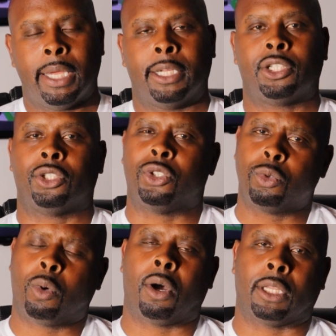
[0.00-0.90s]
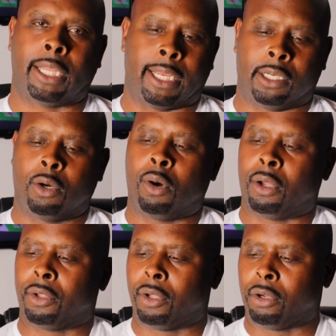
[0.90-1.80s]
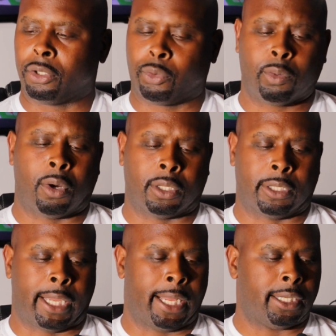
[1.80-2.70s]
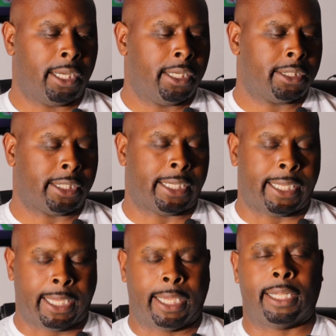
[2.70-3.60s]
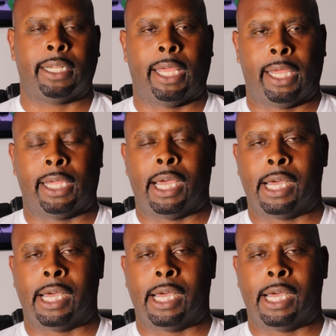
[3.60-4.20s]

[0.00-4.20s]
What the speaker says: And to do all of that and go through all of that to get a